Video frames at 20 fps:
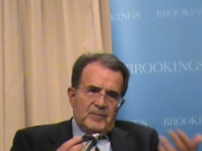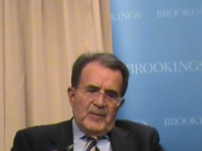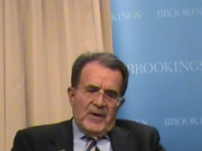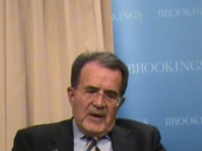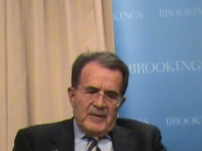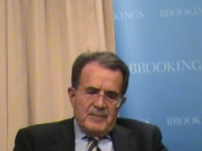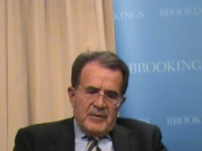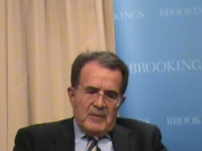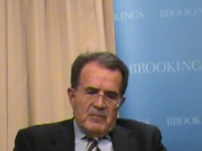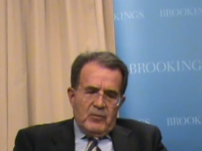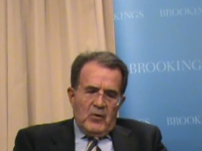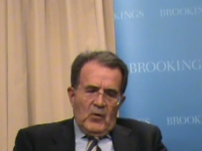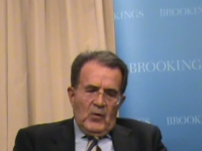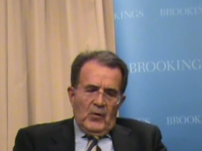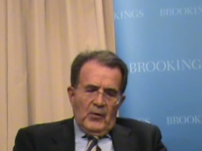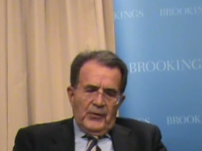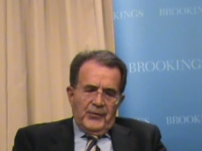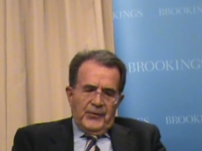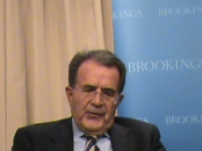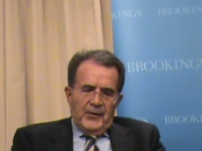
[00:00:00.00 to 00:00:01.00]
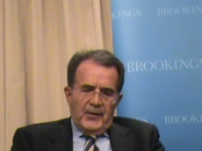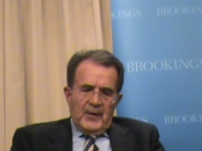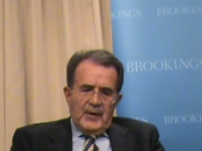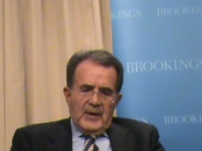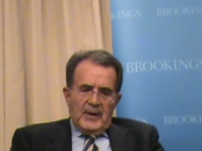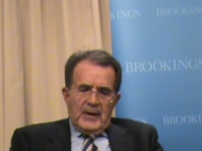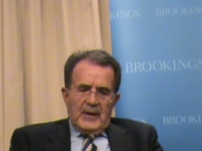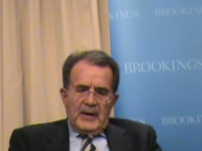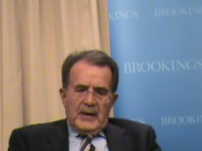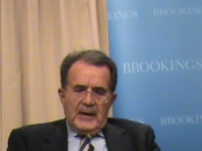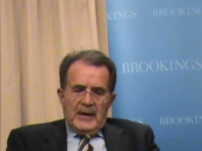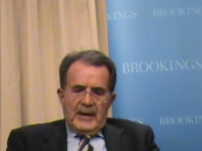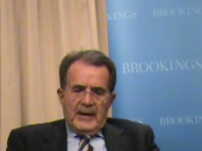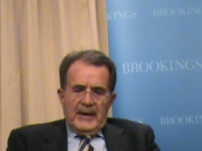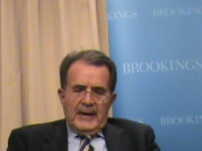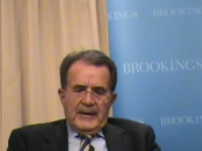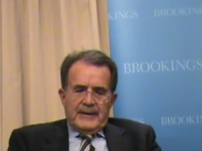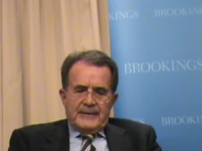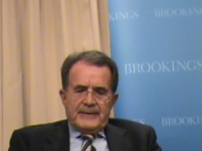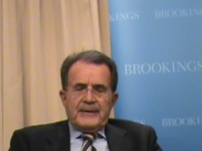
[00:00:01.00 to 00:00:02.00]
may be both,
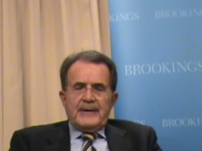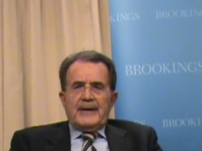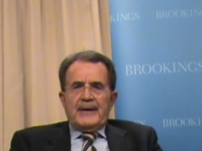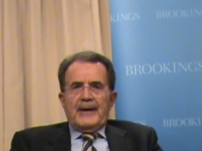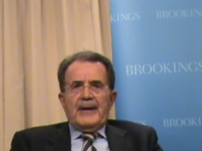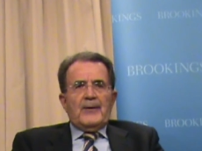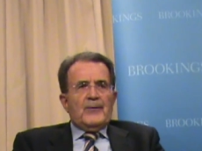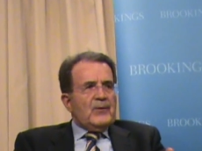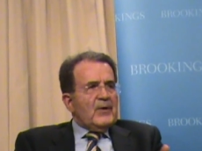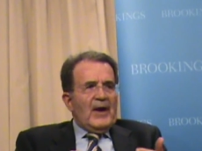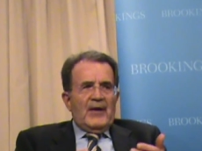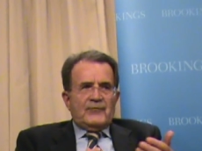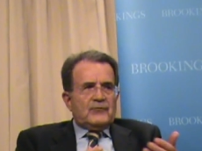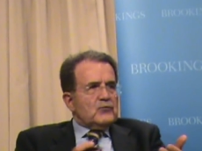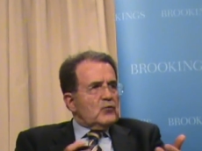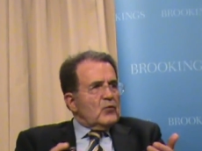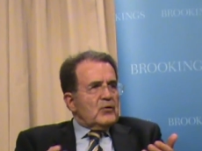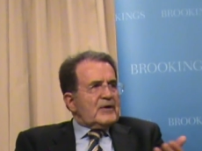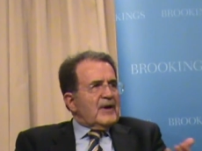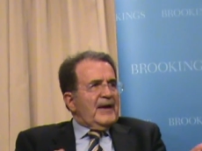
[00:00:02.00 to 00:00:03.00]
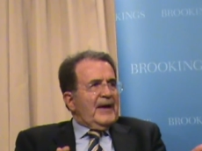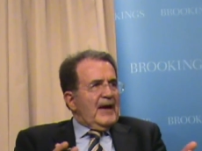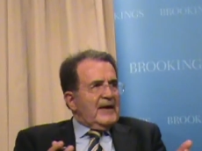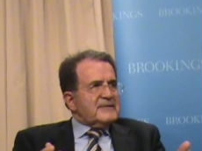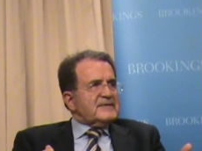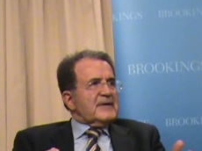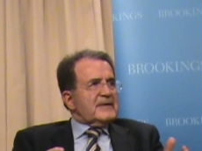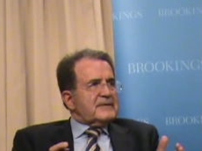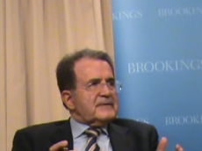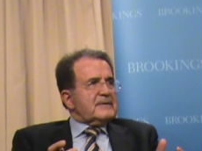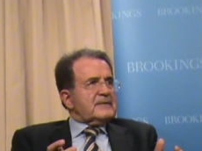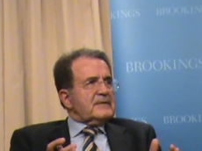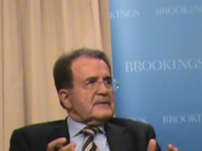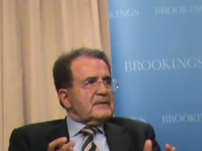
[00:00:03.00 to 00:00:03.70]
and we have to organize it.